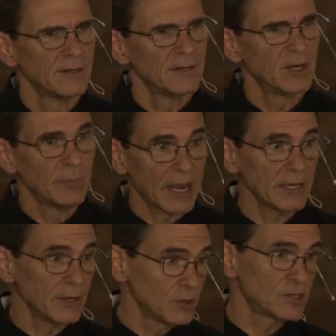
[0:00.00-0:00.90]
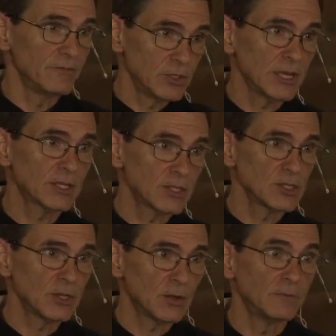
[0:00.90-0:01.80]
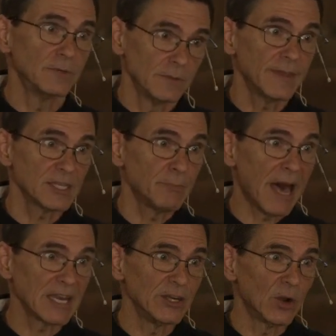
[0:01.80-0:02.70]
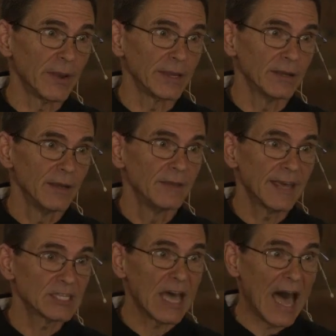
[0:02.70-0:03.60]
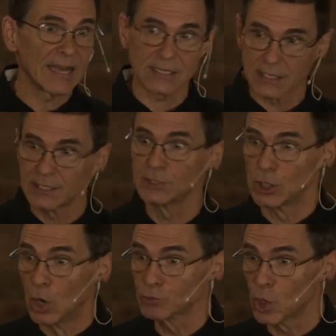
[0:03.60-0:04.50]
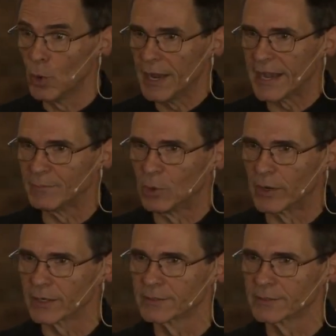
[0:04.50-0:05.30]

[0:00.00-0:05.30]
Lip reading: Your body knows if you touch the stove. That's body knowing. That's hot. Don't do it anymore.